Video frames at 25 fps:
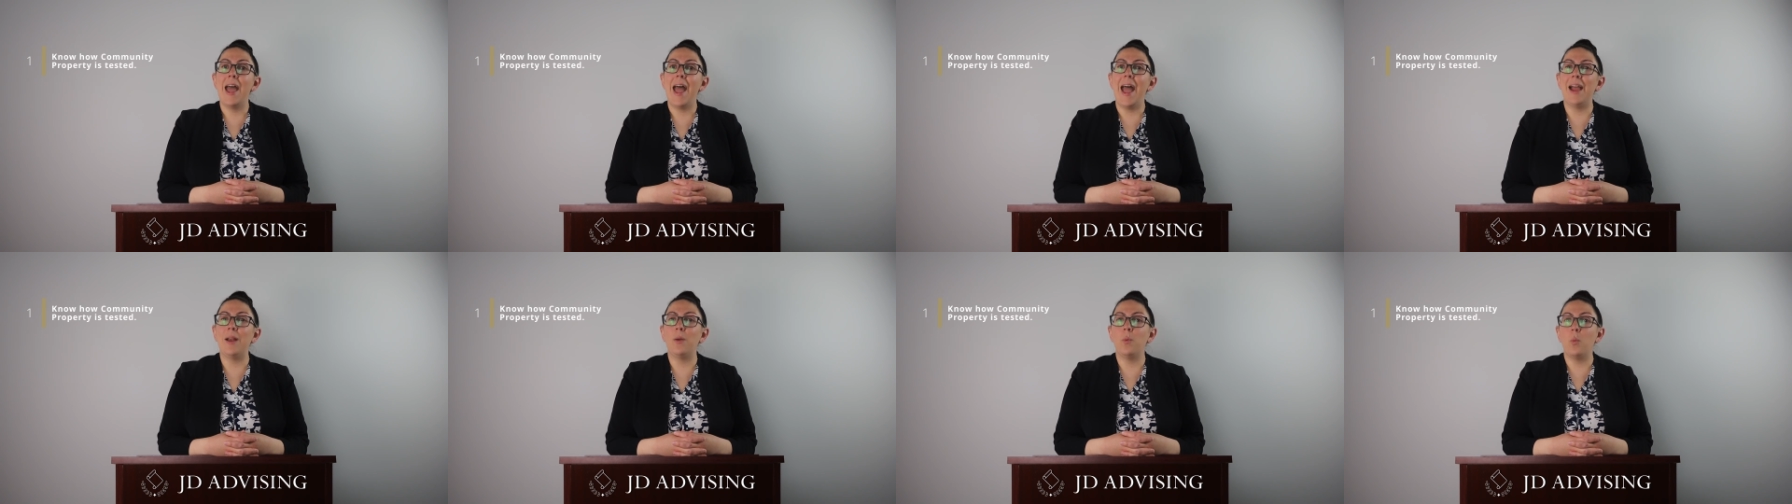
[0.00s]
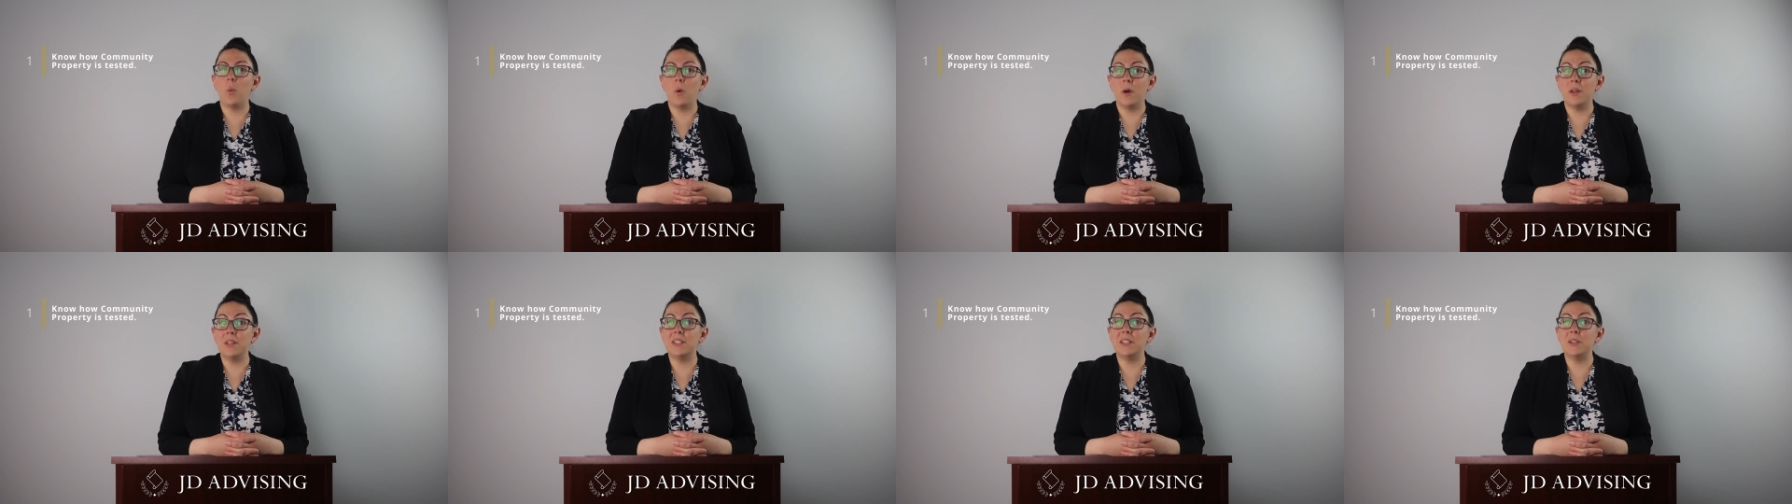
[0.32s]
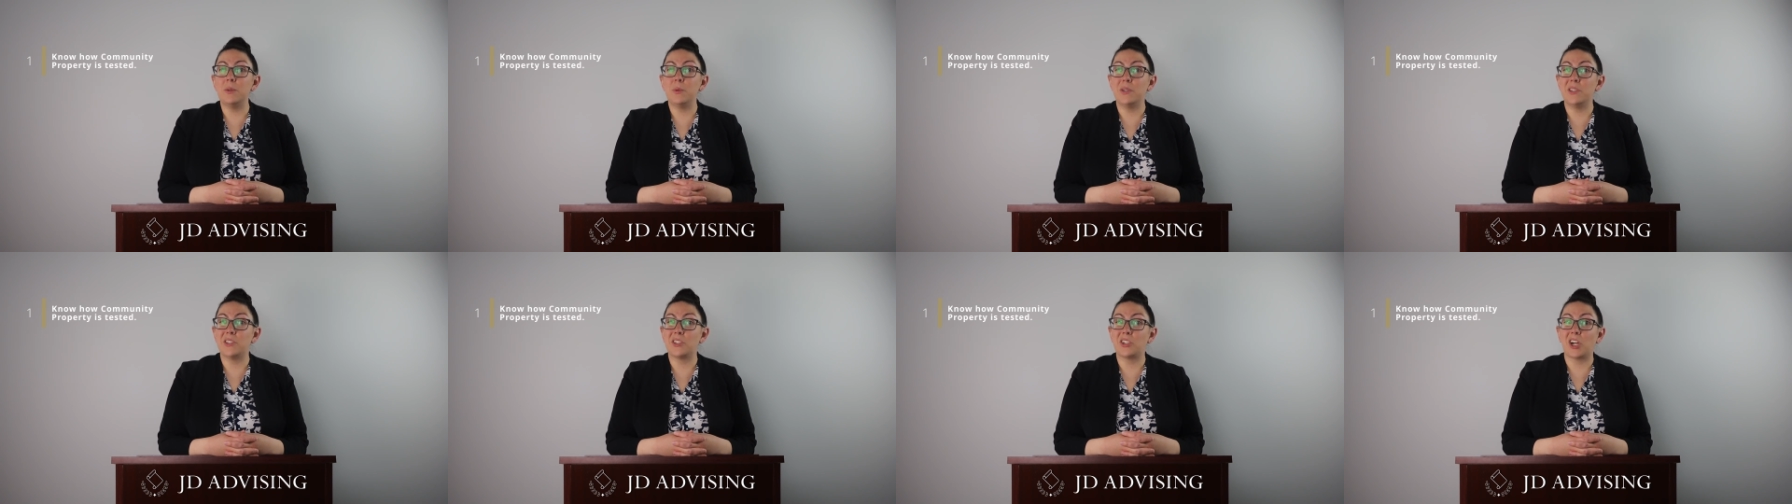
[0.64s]
and once
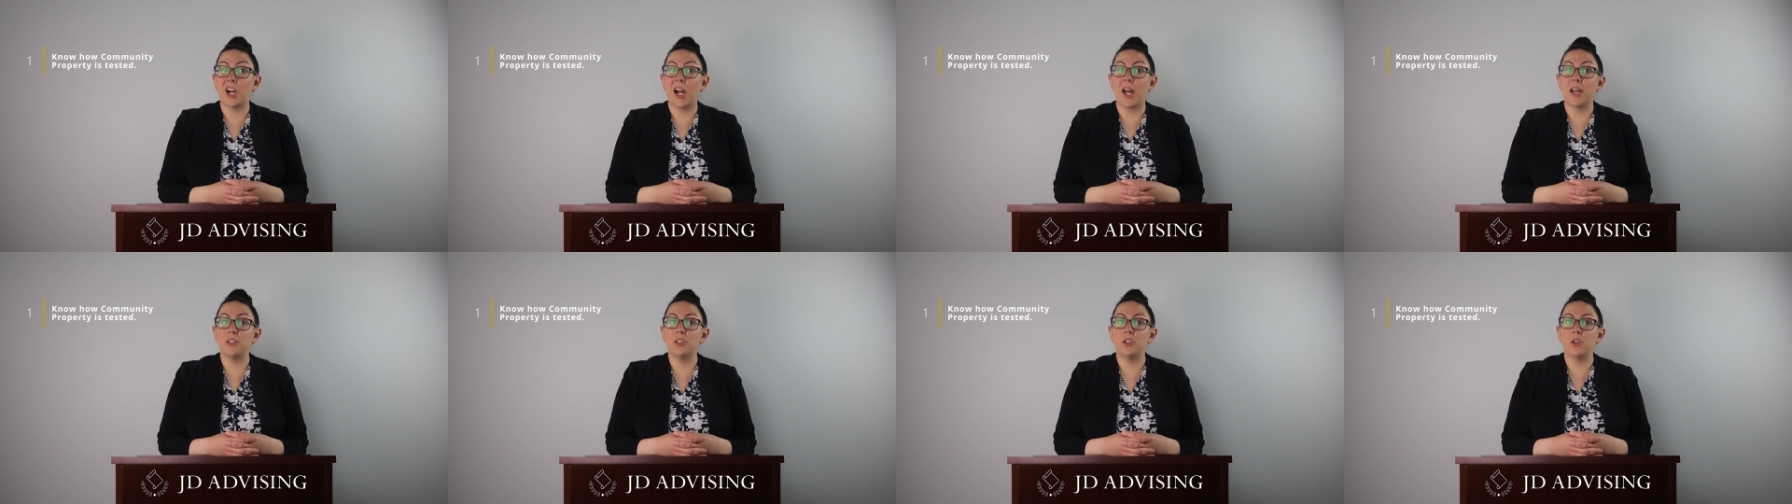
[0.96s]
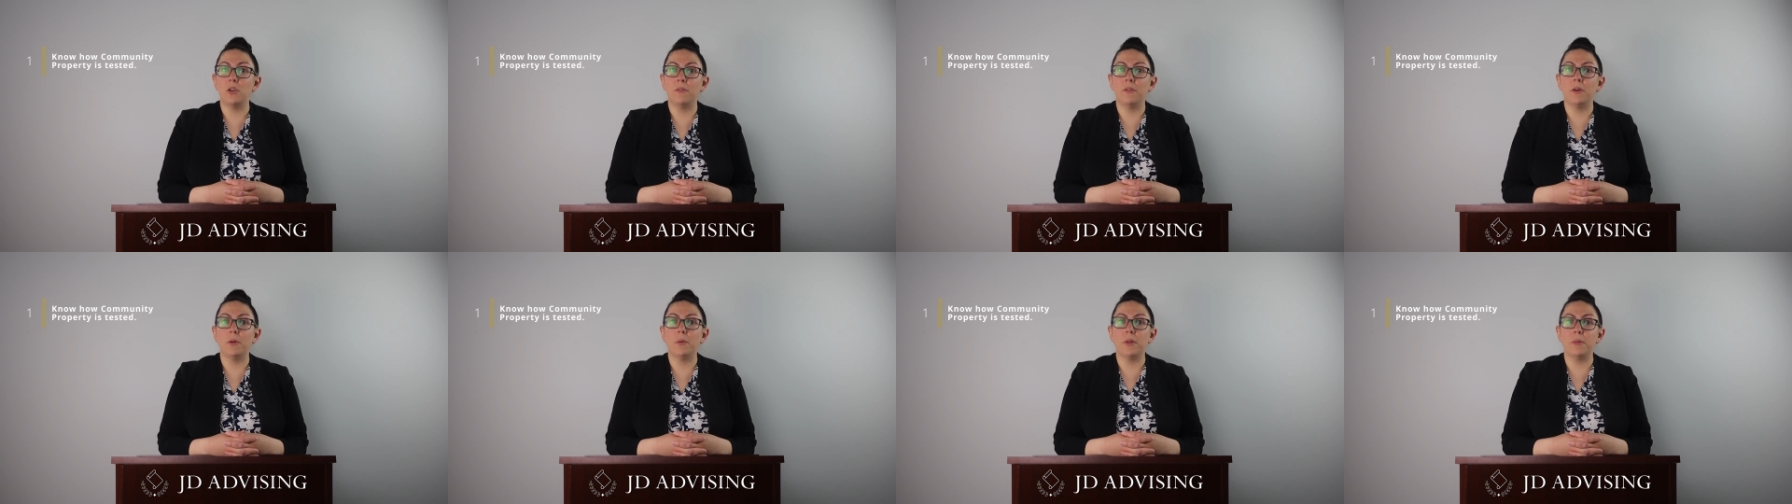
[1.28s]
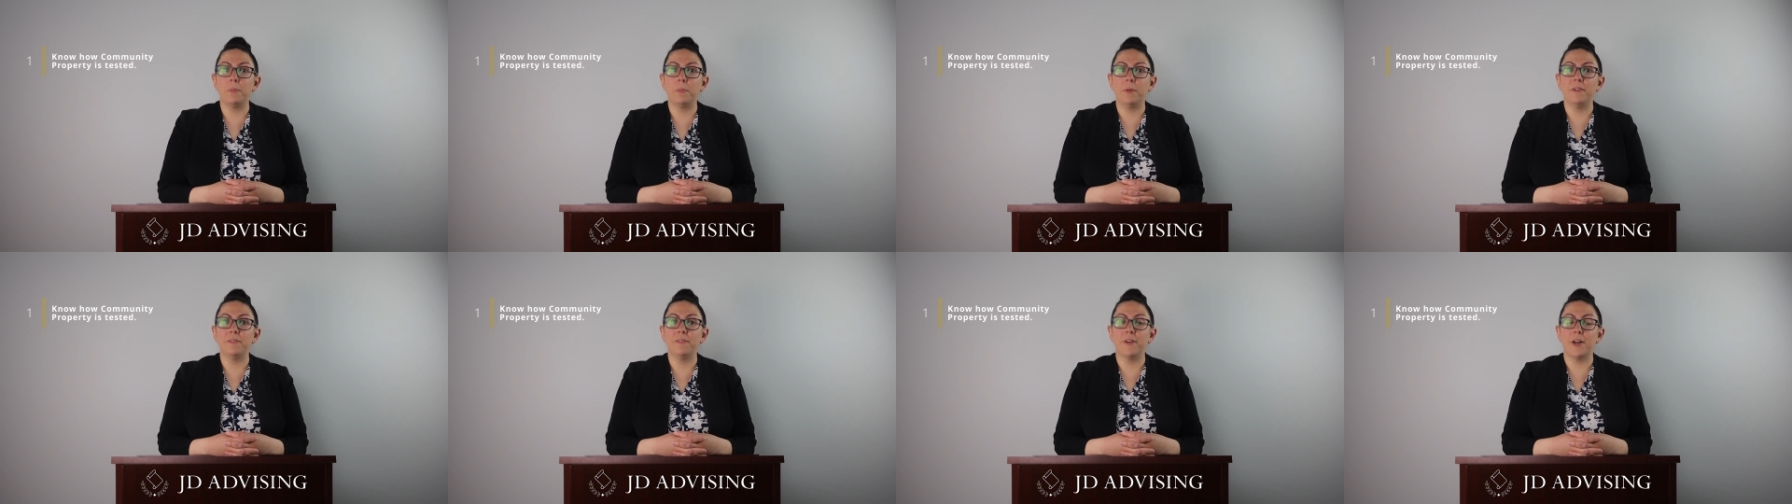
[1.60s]
it was crossed over
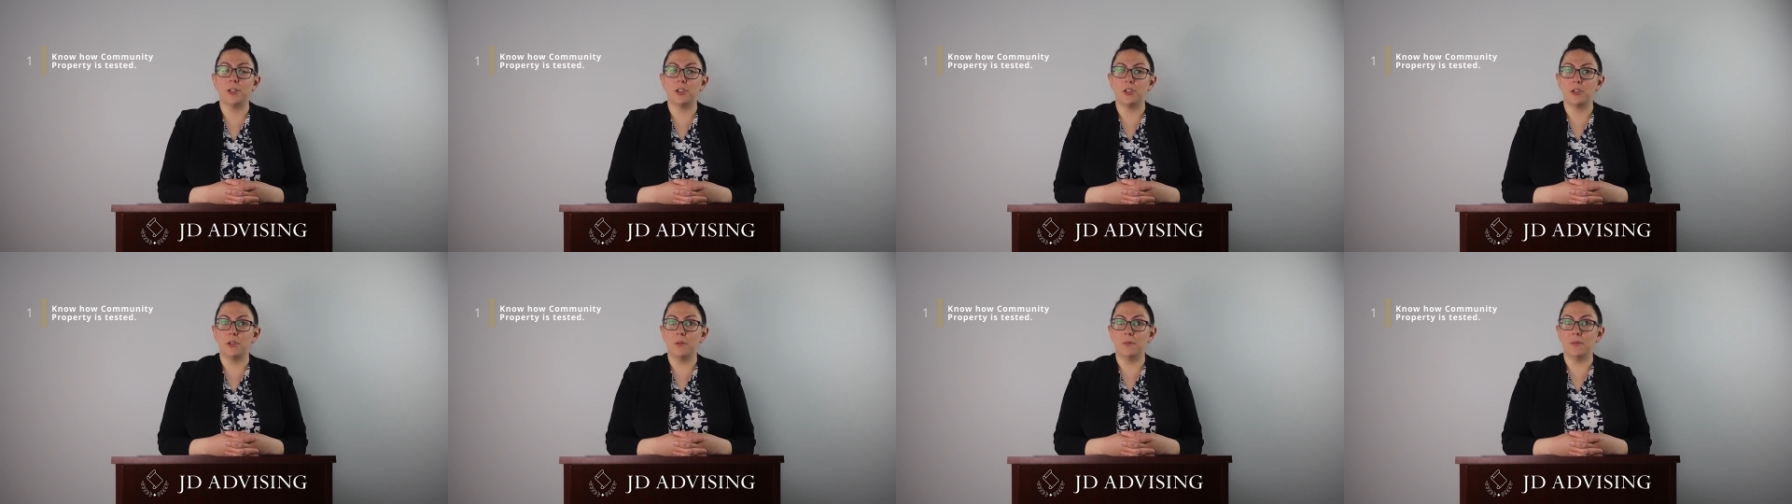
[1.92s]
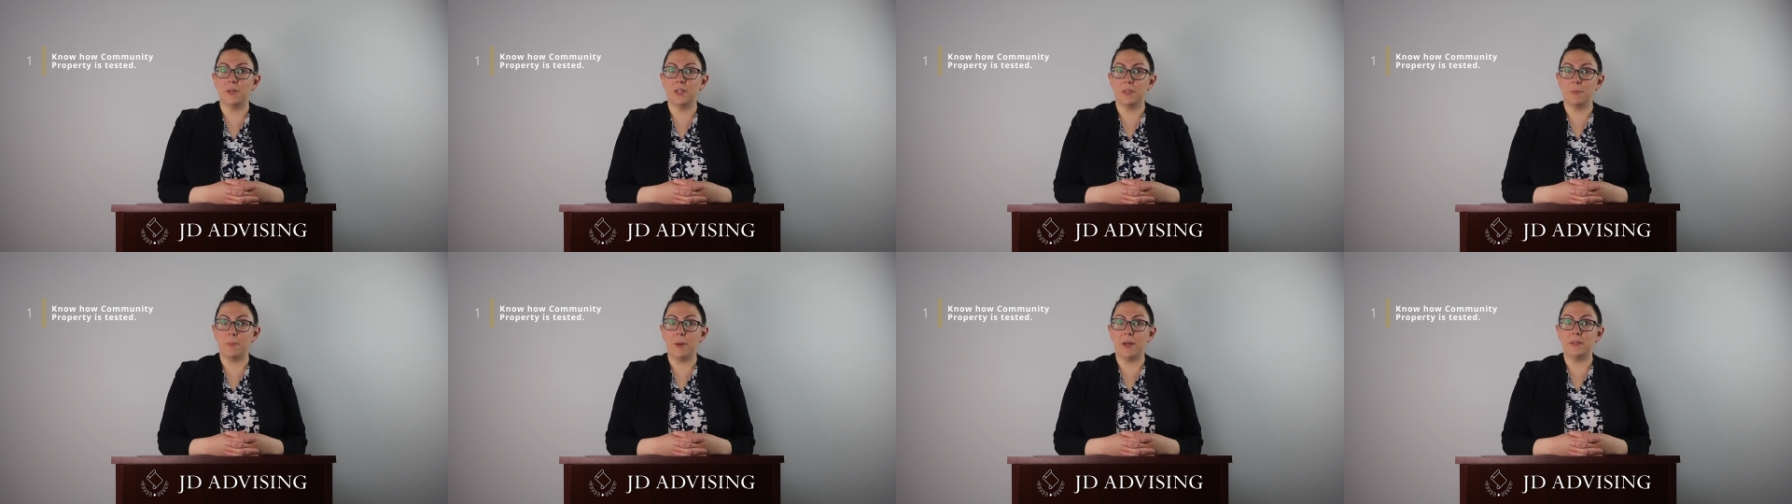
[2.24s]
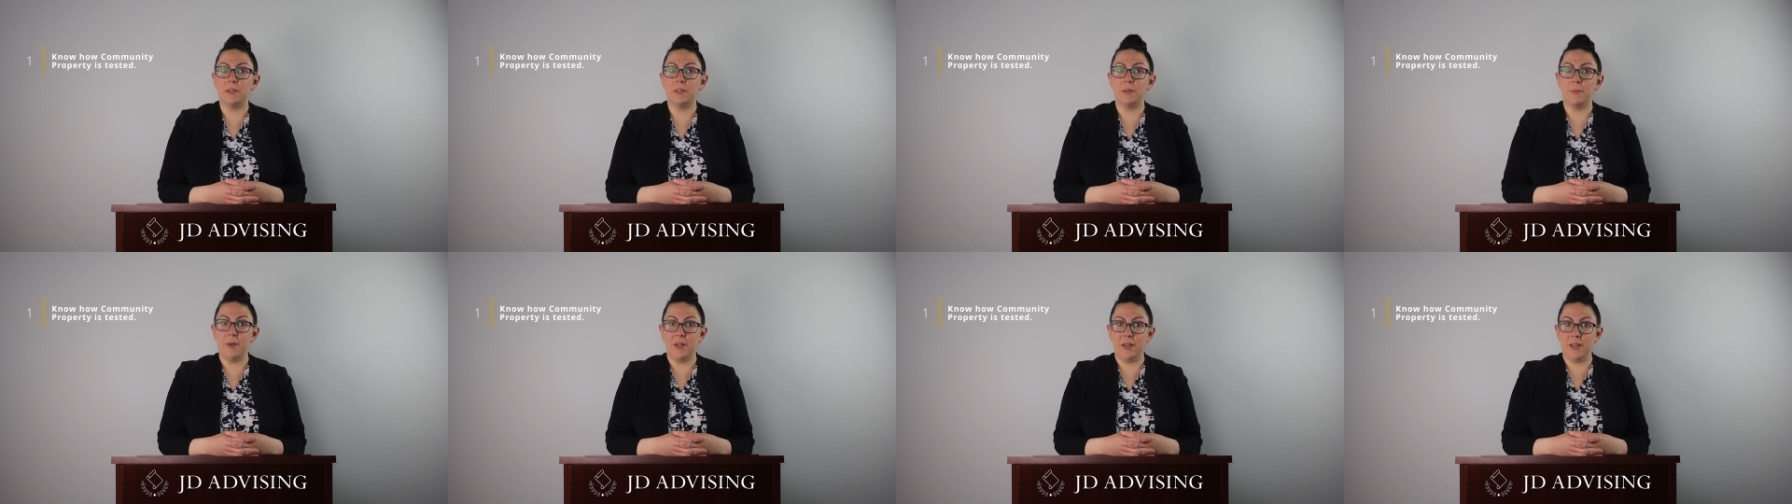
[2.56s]
with professional
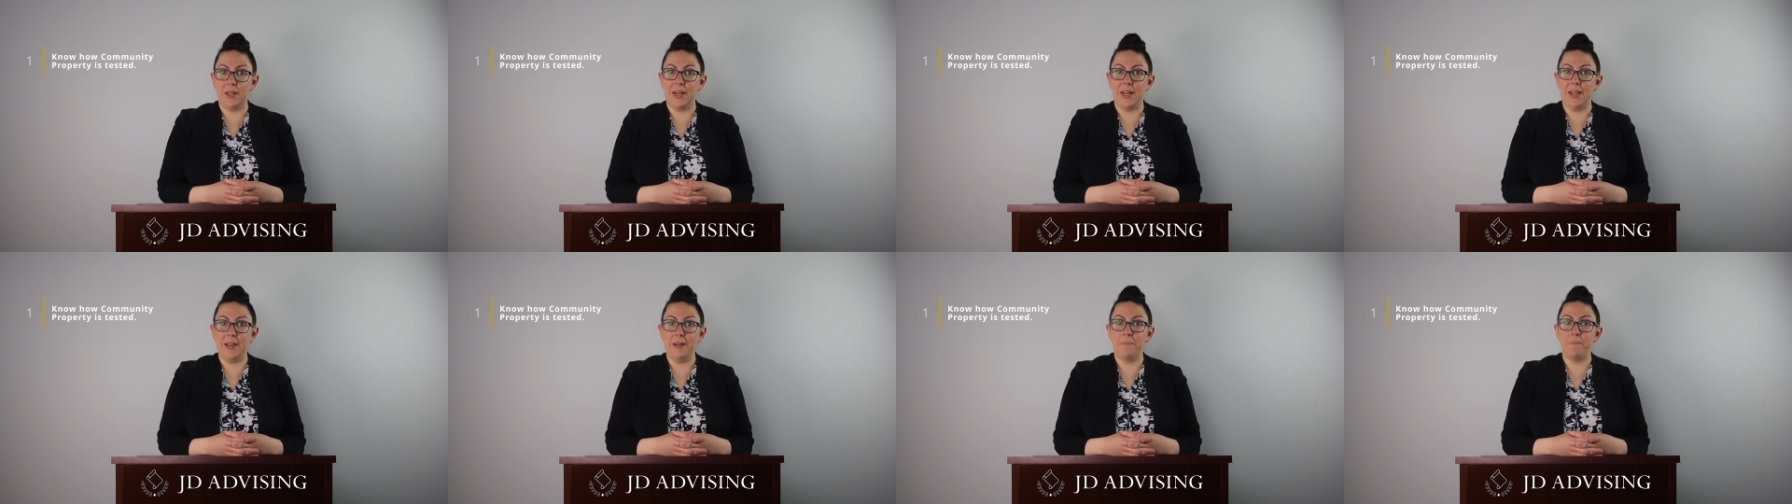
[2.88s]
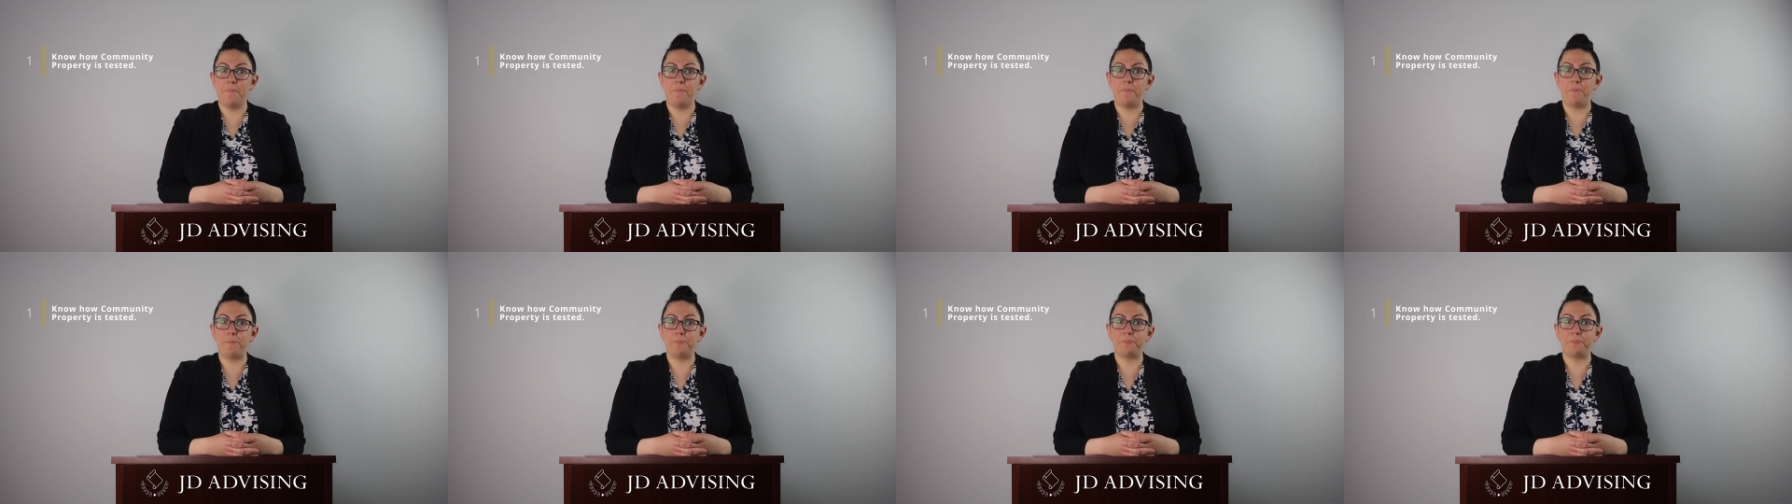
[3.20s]
responsibility.